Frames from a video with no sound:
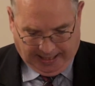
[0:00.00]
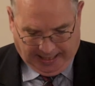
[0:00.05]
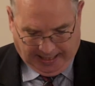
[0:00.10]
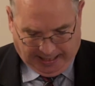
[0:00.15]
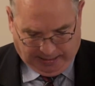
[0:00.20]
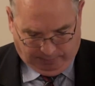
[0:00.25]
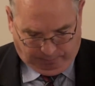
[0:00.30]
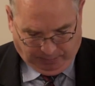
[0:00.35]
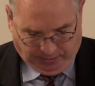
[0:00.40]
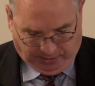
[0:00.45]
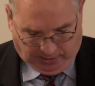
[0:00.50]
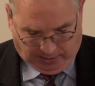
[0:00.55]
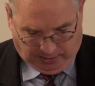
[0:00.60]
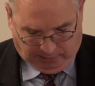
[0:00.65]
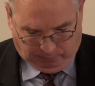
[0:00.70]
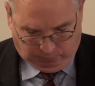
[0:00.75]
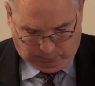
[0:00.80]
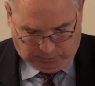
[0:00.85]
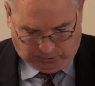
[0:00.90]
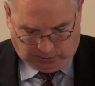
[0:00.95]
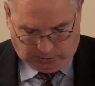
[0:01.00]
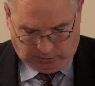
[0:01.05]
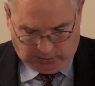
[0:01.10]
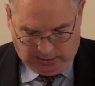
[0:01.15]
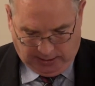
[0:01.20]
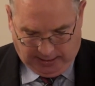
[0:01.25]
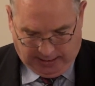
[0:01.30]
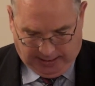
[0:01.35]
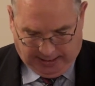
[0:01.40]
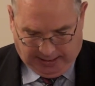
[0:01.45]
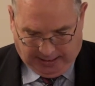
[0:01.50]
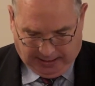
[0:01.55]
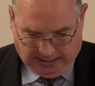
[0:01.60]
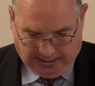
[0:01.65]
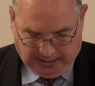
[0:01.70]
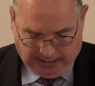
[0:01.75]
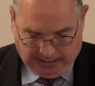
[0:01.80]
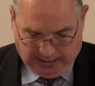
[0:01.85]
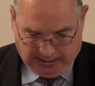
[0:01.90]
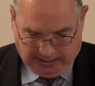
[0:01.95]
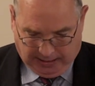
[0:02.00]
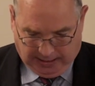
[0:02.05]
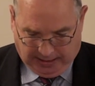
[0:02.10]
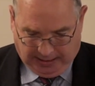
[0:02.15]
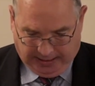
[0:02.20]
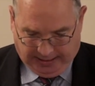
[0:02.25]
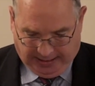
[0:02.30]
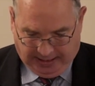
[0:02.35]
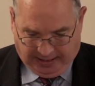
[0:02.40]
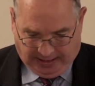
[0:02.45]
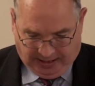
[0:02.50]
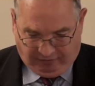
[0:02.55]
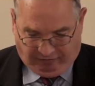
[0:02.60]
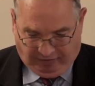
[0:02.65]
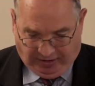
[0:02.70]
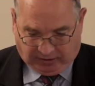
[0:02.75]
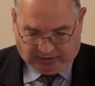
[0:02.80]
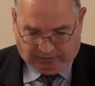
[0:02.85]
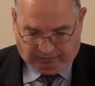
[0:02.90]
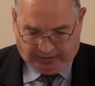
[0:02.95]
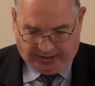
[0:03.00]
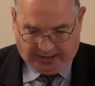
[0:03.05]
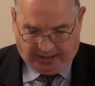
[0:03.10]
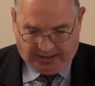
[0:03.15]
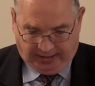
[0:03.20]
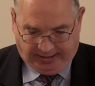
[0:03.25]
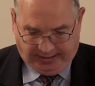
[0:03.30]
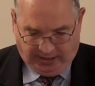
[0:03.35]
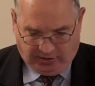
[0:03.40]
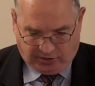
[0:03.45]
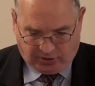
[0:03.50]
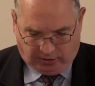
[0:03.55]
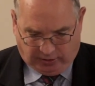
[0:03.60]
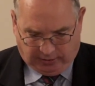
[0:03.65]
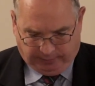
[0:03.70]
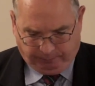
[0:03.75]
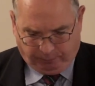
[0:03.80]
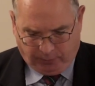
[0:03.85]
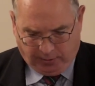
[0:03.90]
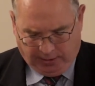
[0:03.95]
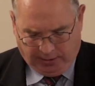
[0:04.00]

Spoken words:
and becomes effectively a leader.